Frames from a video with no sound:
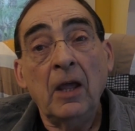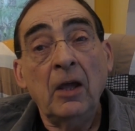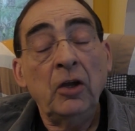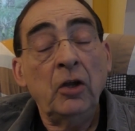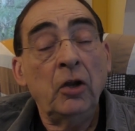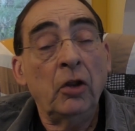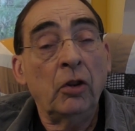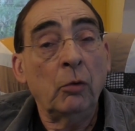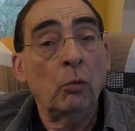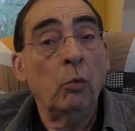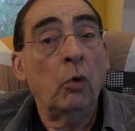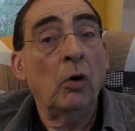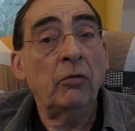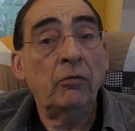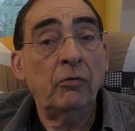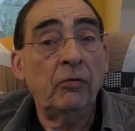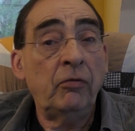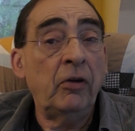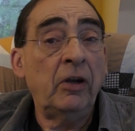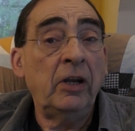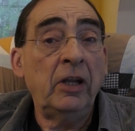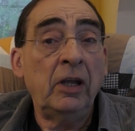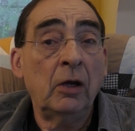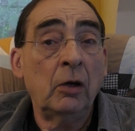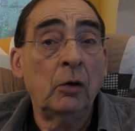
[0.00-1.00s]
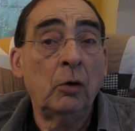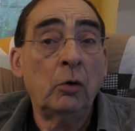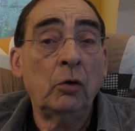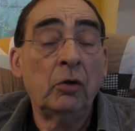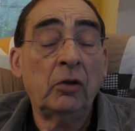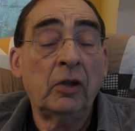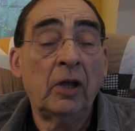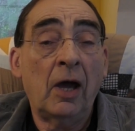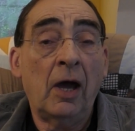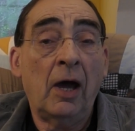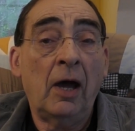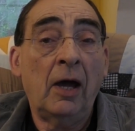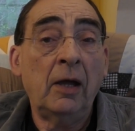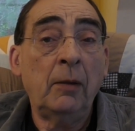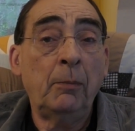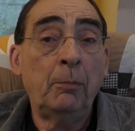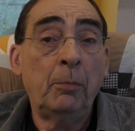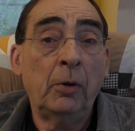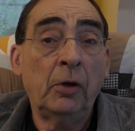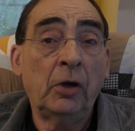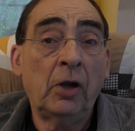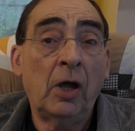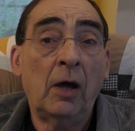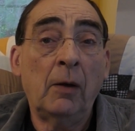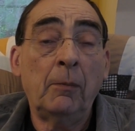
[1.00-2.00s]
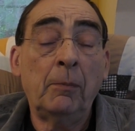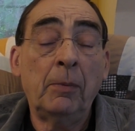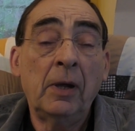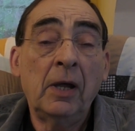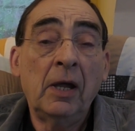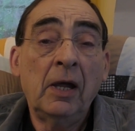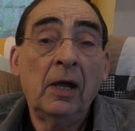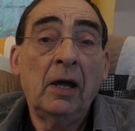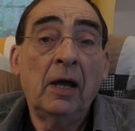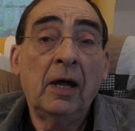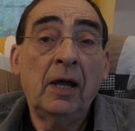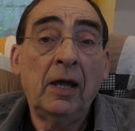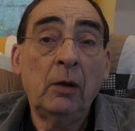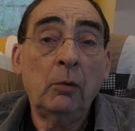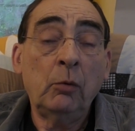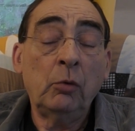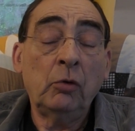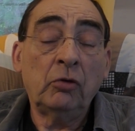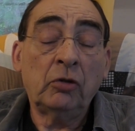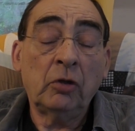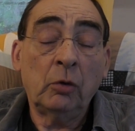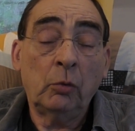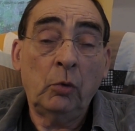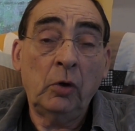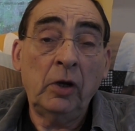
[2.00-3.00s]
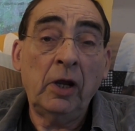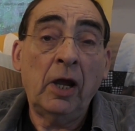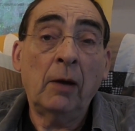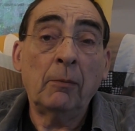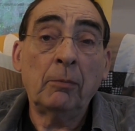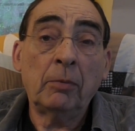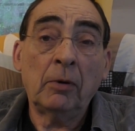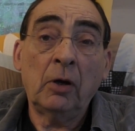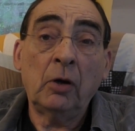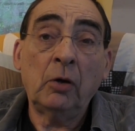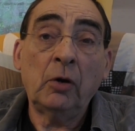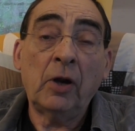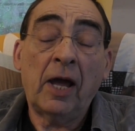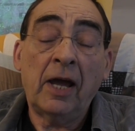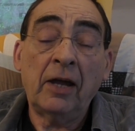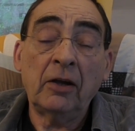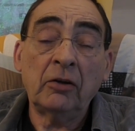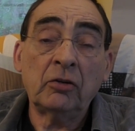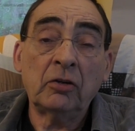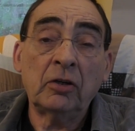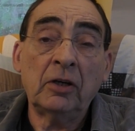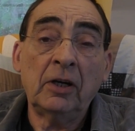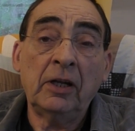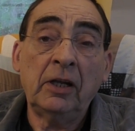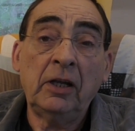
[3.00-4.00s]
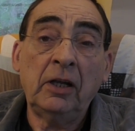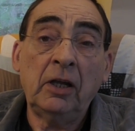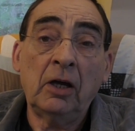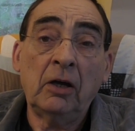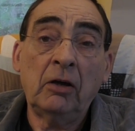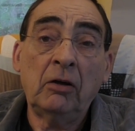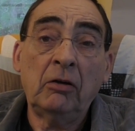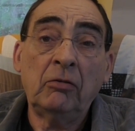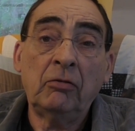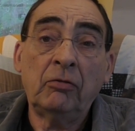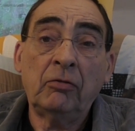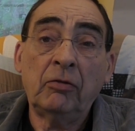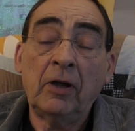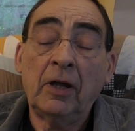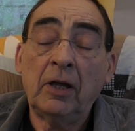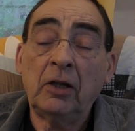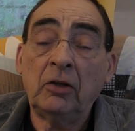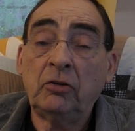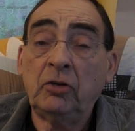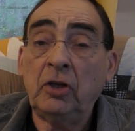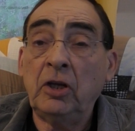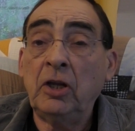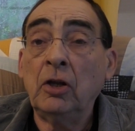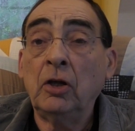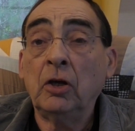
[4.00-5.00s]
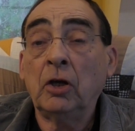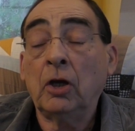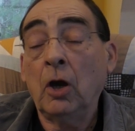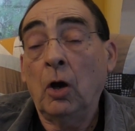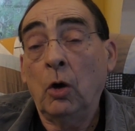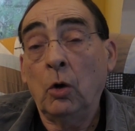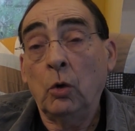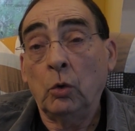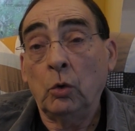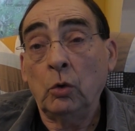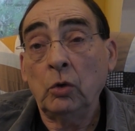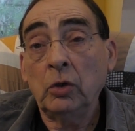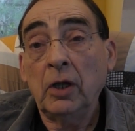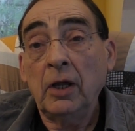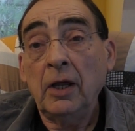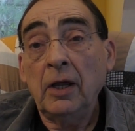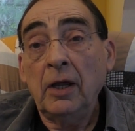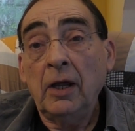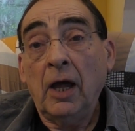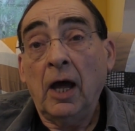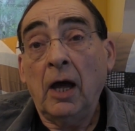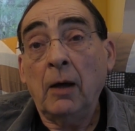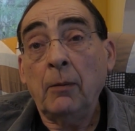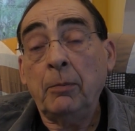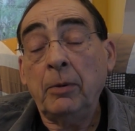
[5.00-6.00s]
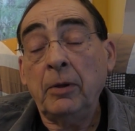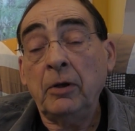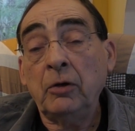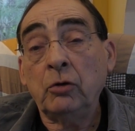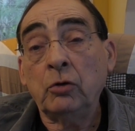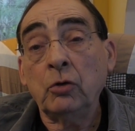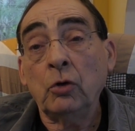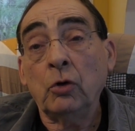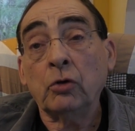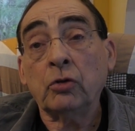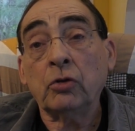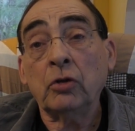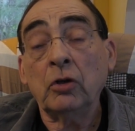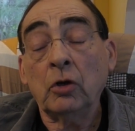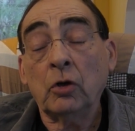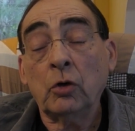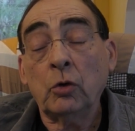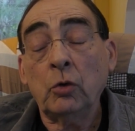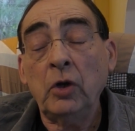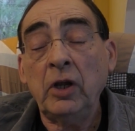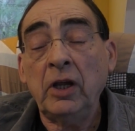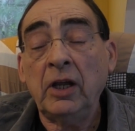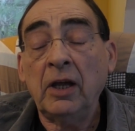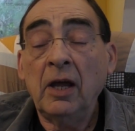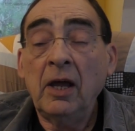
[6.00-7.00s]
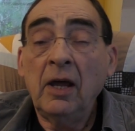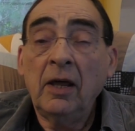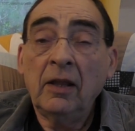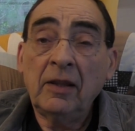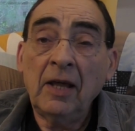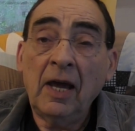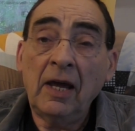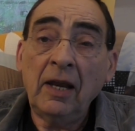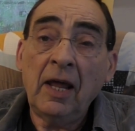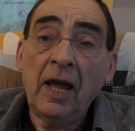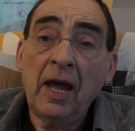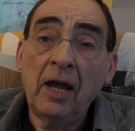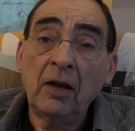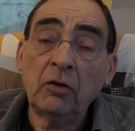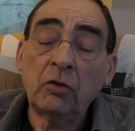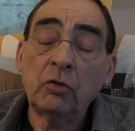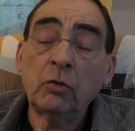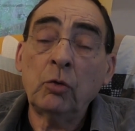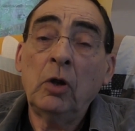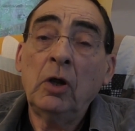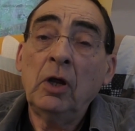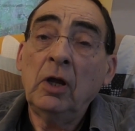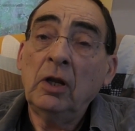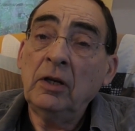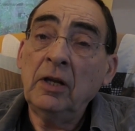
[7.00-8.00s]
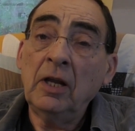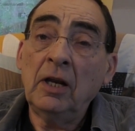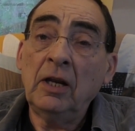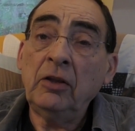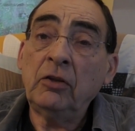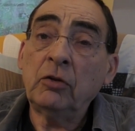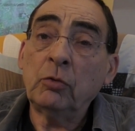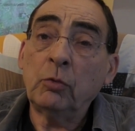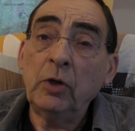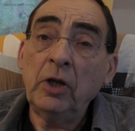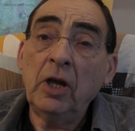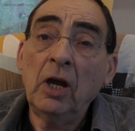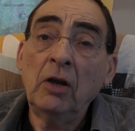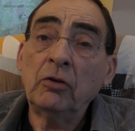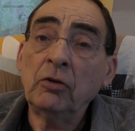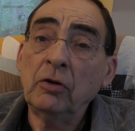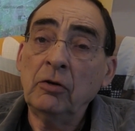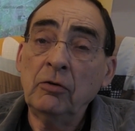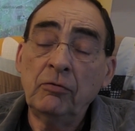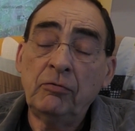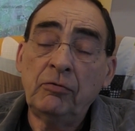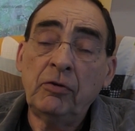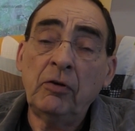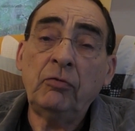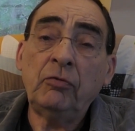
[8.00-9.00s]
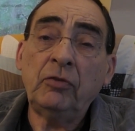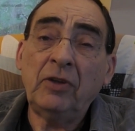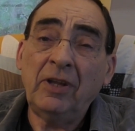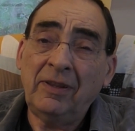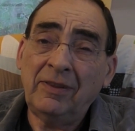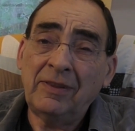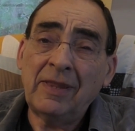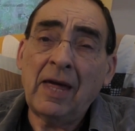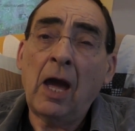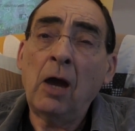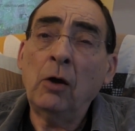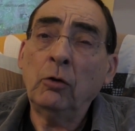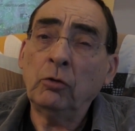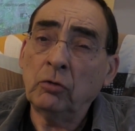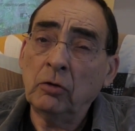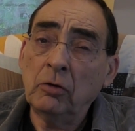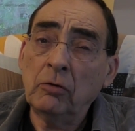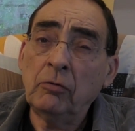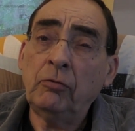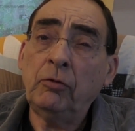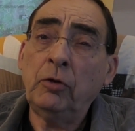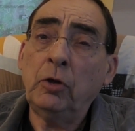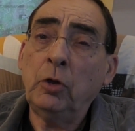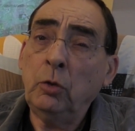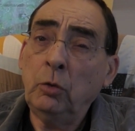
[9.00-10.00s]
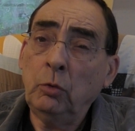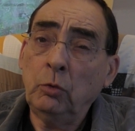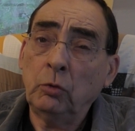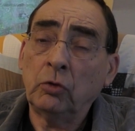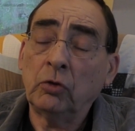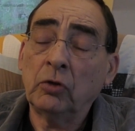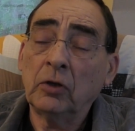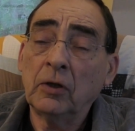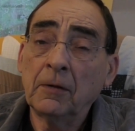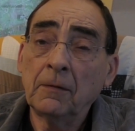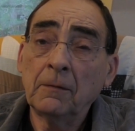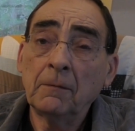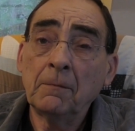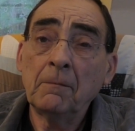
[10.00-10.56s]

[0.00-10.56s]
You know, the one video that I put up, uh, it was a re-upload actually of uh, Gina Gold up in Dawson Creek, that had nearly three hundred fifty thousand views.